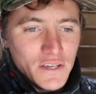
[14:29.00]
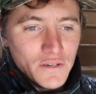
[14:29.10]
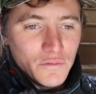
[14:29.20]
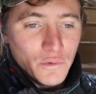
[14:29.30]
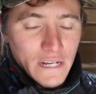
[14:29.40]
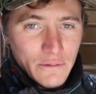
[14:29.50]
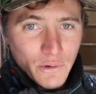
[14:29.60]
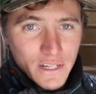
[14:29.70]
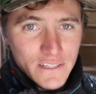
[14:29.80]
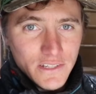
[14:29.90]
what I
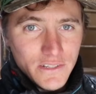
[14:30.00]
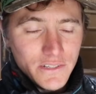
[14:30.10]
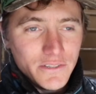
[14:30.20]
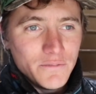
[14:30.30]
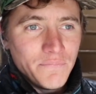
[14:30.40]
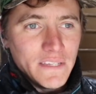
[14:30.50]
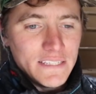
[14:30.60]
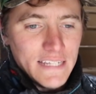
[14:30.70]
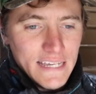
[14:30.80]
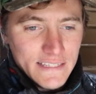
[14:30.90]
wanted to do,
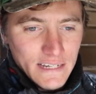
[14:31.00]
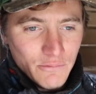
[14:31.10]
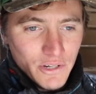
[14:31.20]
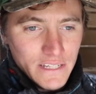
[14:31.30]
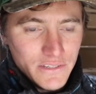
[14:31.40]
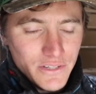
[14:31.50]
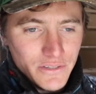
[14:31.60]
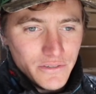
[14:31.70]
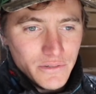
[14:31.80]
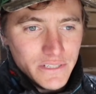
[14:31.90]
dates I wanted
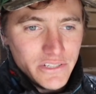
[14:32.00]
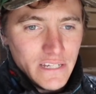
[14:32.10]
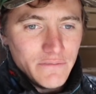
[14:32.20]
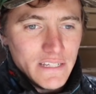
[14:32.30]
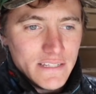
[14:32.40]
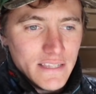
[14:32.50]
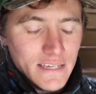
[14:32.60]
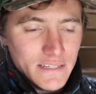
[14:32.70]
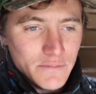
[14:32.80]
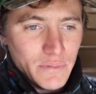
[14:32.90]
to achieve these
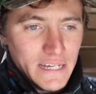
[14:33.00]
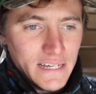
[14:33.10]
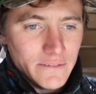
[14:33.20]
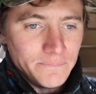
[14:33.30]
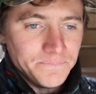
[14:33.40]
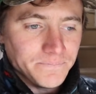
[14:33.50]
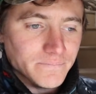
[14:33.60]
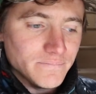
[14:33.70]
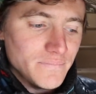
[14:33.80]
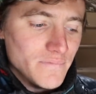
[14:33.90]
things by,
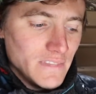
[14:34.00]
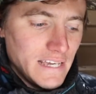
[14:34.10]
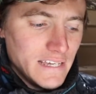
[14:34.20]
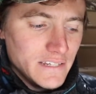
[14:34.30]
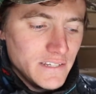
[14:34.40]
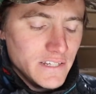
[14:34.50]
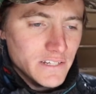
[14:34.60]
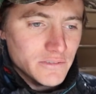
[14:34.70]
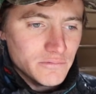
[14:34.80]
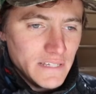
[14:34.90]
and, you
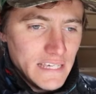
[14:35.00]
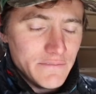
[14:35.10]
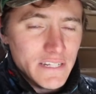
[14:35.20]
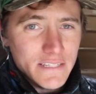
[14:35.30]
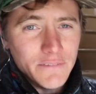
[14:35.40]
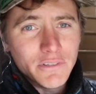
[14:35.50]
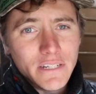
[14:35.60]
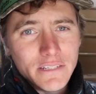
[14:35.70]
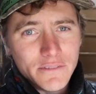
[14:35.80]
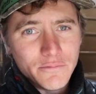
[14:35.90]
know, even as
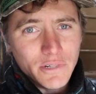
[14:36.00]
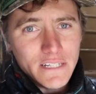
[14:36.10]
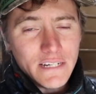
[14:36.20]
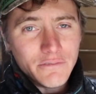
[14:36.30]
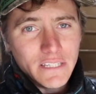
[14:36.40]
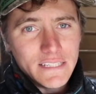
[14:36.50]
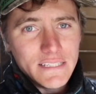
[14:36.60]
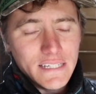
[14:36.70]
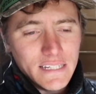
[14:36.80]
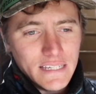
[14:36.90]
difficult as it was, I really
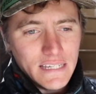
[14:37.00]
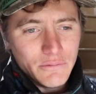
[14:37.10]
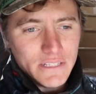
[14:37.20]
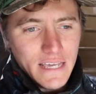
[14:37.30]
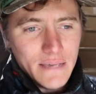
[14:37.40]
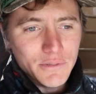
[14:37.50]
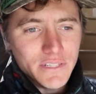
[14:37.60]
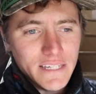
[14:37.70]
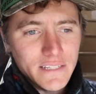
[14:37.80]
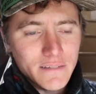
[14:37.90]
was able
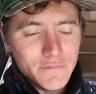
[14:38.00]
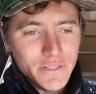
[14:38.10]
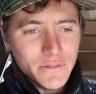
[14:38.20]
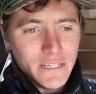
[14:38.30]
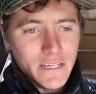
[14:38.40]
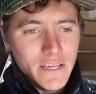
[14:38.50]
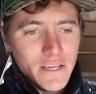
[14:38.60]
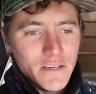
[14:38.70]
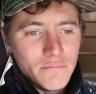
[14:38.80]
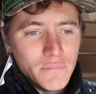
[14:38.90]
to end up doing
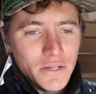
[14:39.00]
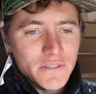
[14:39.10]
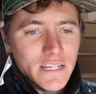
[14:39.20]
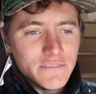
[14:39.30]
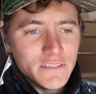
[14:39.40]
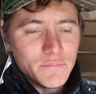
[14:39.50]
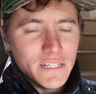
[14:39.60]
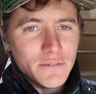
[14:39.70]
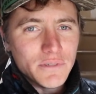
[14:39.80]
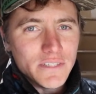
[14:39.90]
most of it, but
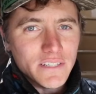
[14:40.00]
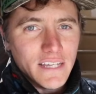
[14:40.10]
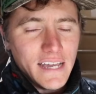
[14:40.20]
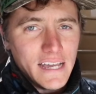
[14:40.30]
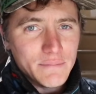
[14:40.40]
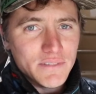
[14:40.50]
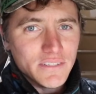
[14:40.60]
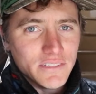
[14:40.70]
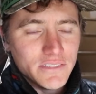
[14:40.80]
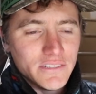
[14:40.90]
it was an
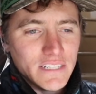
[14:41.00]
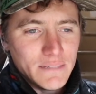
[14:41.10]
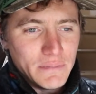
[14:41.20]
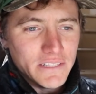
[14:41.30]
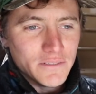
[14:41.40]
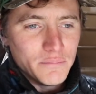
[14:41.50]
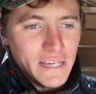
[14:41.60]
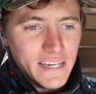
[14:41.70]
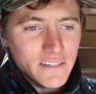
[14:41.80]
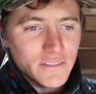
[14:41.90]
absolute uphill
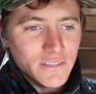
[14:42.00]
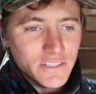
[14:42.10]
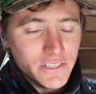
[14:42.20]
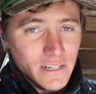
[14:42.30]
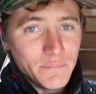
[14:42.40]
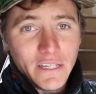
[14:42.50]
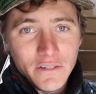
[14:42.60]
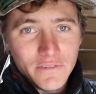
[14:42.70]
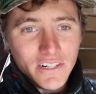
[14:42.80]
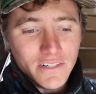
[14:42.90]
battle, jumping
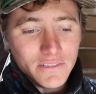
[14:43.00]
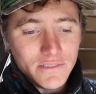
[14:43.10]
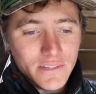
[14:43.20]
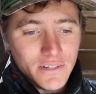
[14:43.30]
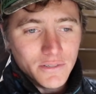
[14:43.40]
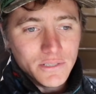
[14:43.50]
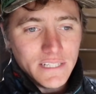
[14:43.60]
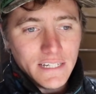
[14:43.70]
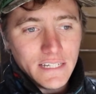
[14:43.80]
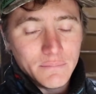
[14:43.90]
over hurdles the whole
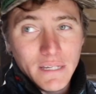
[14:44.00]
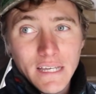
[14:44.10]
time.